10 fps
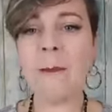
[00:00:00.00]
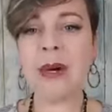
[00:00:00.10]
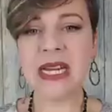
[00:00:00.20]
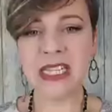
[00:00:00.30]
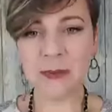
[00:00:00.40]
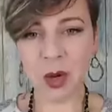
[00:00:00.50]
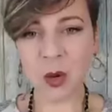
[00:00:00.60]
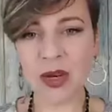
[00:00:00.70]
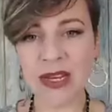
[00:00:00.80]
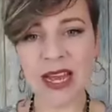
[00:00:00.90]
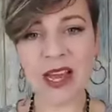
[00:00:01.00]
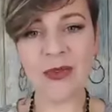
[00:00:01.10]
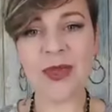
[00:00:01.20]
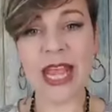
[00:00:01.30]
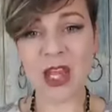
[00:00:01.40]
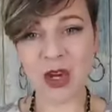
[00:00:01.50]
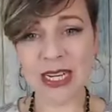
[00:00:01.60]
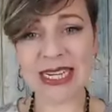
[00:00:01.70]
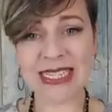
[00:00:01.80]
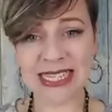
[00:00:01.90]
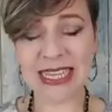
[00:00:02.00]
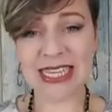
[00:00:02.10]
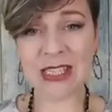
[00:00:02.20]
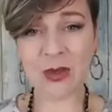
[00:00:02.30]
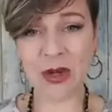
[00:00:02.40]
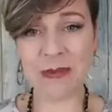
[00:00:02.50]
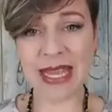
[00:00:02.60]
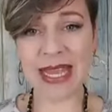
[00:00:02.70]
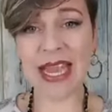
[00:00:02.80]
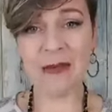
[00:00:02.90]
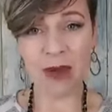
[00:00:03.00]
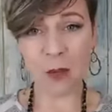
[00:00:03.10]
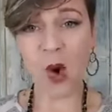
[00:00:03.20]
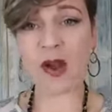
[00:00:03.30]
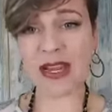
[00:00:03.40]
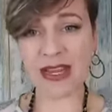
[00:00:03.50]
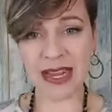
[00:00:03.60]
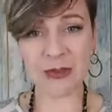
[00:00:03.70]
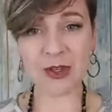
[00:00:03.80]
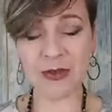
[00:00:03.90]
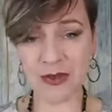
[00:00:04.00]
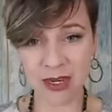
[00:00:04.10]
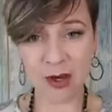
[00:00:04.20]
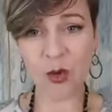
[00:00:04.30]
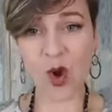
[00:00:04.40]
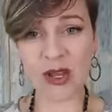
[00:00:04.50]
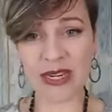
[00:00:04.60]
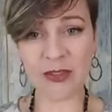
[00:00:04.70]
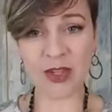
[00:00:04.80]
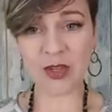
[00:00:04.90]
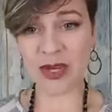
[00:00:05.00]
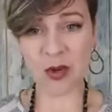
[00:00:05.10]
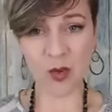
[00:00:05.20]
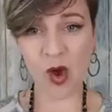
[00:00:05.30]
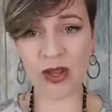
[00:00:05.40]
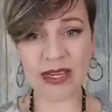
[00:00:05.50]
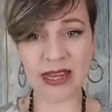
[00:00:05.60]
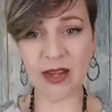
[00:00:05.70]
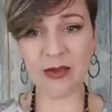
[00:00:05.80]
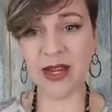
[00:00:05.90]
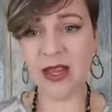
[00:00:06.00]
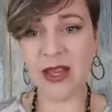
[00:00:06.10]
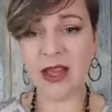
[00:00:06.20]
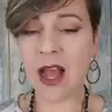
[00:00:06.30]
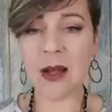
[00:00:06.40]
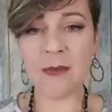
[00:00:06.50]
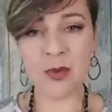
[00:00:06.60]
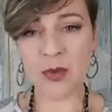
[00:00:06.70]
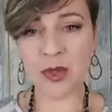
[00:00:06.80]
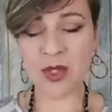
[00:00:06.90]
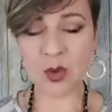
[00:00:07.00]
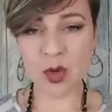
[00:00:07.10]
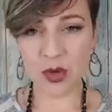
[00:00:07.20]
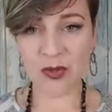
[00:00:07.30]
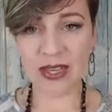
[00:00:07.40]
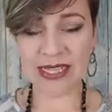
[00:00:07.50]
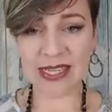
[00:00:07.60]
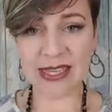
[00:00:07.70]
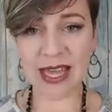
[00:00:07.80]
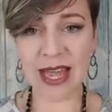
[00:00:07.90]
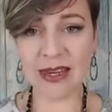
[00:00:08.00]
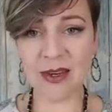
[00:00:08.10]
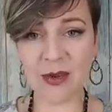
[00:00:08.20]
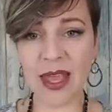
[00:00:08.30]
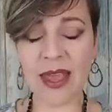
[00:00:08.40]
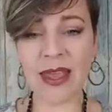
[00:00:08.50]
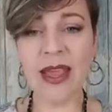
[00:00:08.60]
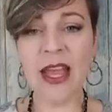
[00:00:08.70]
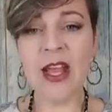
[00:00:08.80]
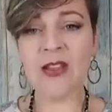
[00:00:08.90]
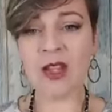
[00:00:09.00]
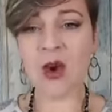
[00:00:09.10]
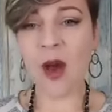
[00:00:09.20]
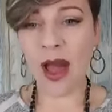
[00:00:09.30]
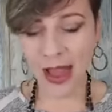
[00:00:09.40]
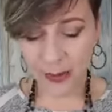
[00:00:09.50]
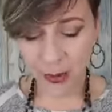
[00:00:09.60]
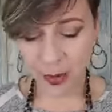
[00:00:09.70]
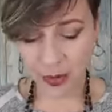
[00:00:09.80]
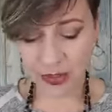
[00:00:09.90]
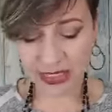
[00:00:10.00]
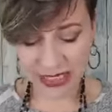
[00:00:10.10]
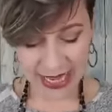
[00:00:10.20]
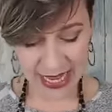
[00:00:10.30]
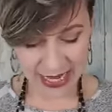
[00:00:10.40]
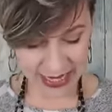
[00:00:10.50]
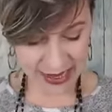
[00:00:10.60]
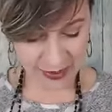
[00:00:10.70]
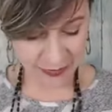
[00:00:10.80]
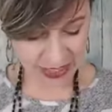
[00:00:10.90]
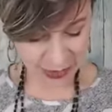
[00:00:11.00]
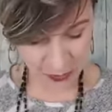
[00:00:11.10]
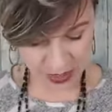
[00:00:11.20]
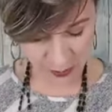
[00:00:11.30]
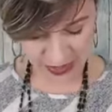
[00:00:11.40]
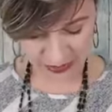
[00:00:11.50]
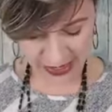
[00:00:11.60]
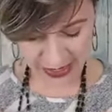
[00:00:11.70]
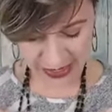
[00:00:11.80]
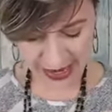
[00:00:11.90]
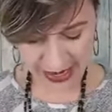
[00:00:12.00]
but it's bold enough that you're going to see this on me if I'm walking down, walking down the street or walking down through the store or things like that. Okay, so I personally love this one with it,